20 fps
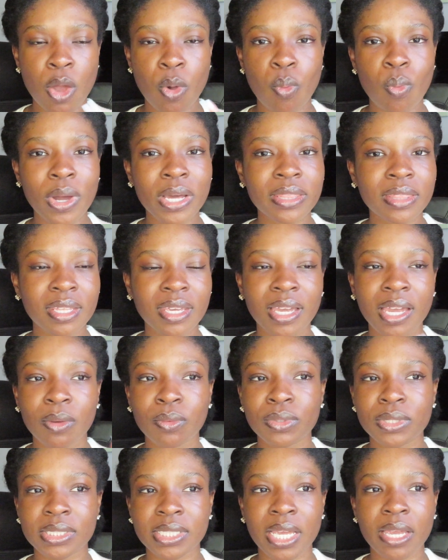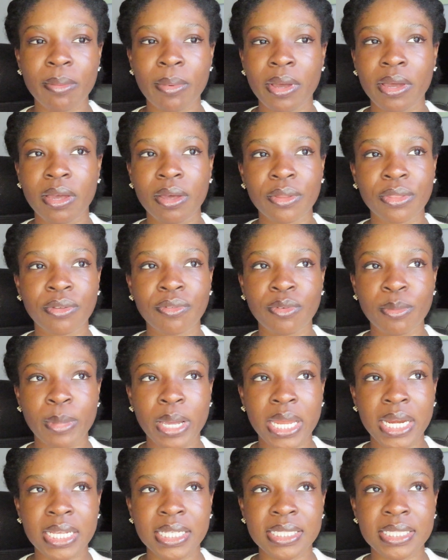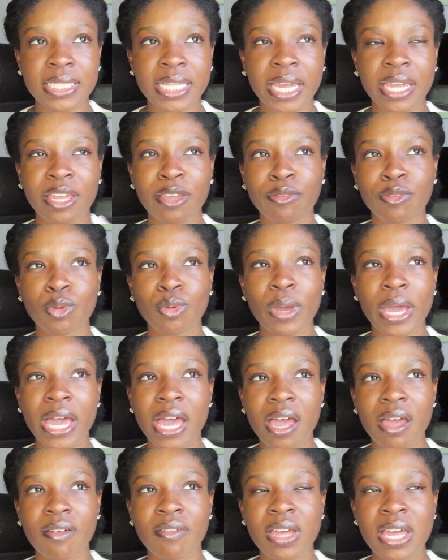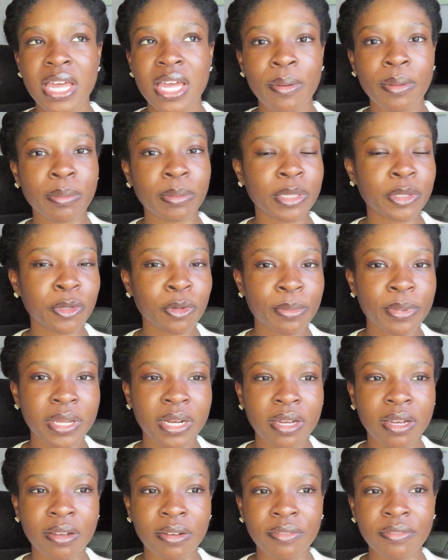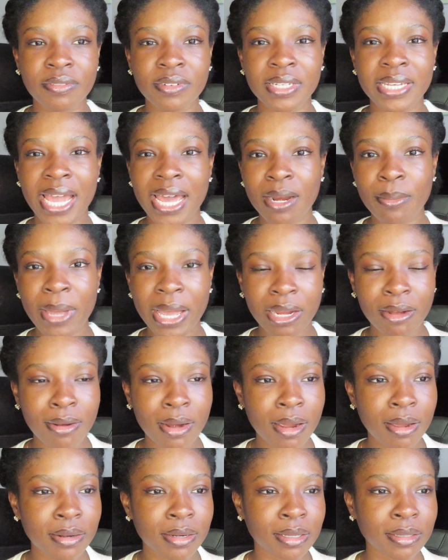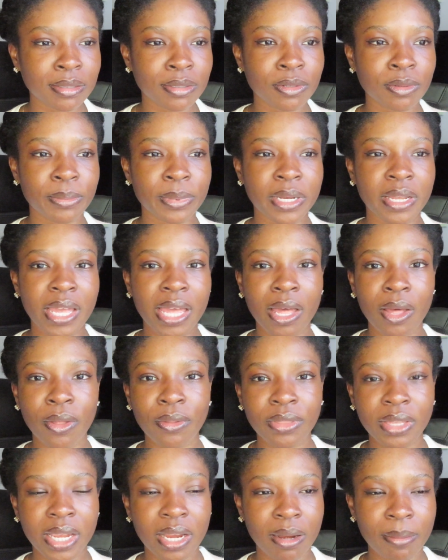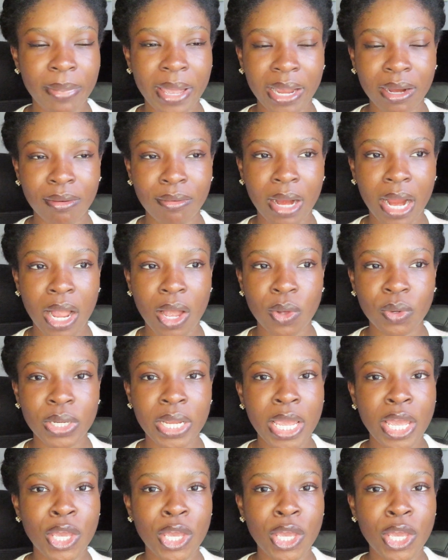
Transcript: One thing I will say about health informatics is that if you have a little bit of data background, a little bit of healthcare background,